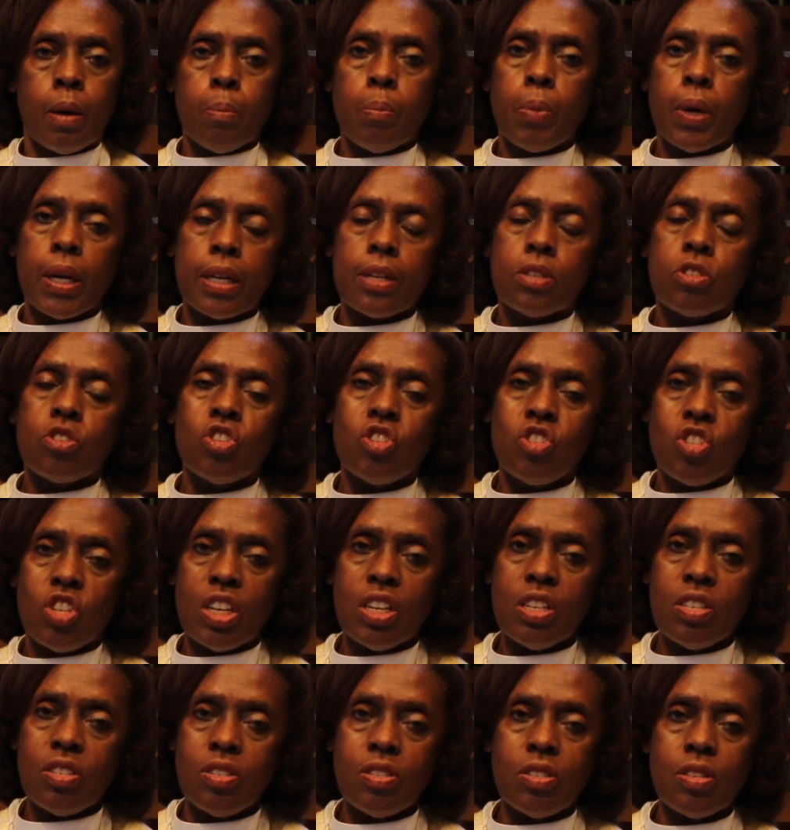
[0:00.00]
but it's
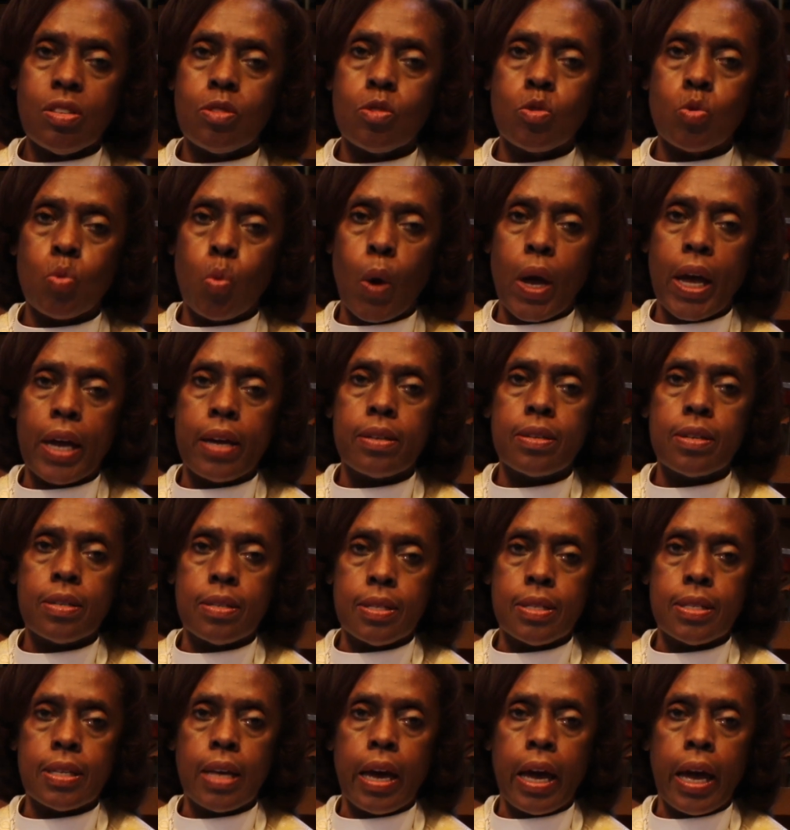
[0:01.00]
Jesus' way to
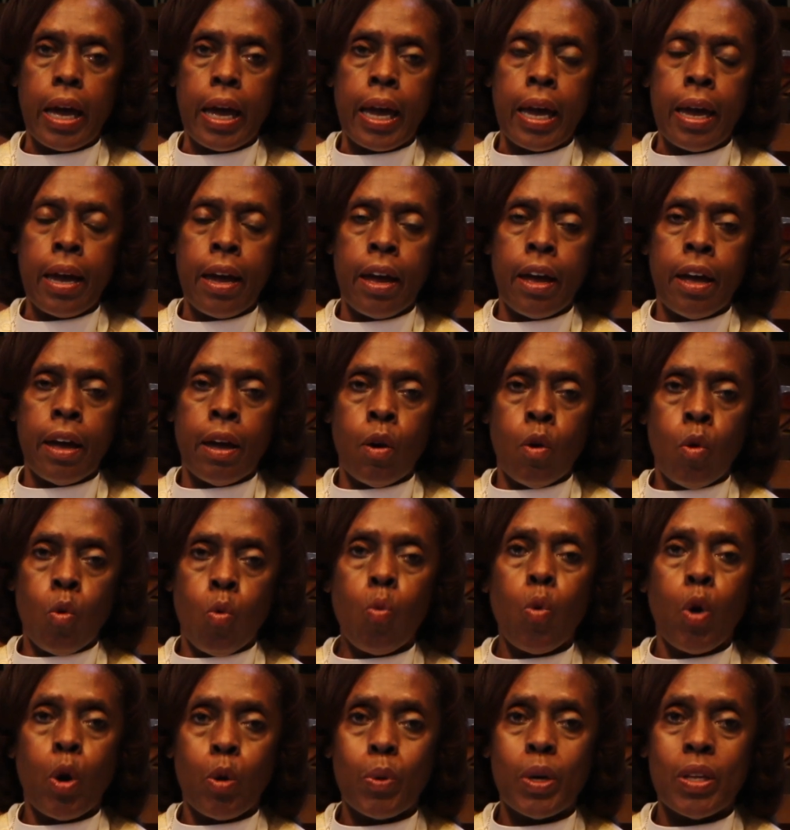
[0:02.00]
say,
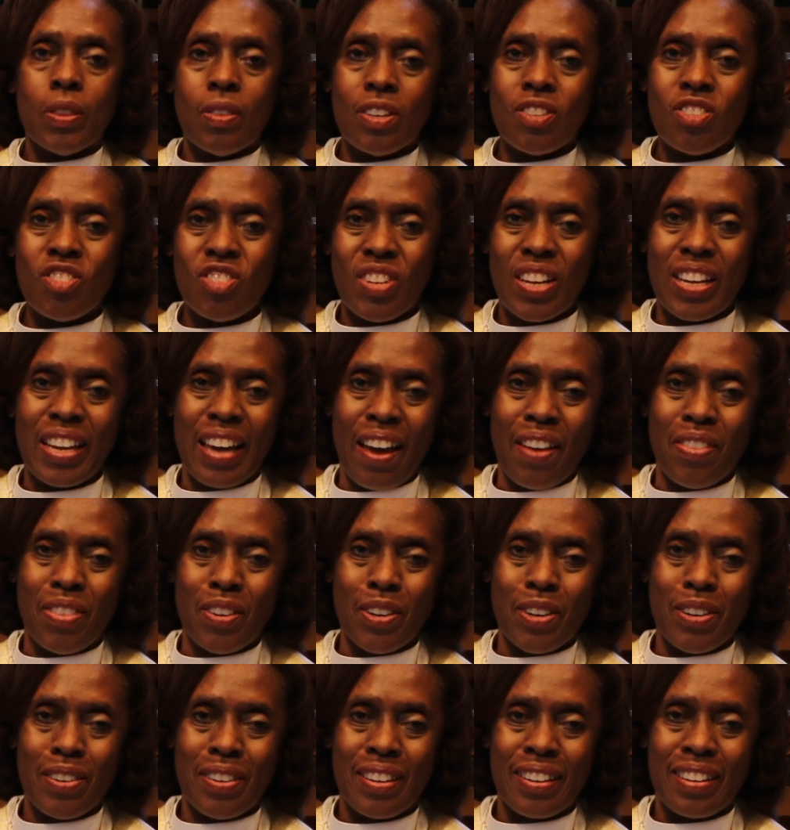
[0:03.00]
we're in this together.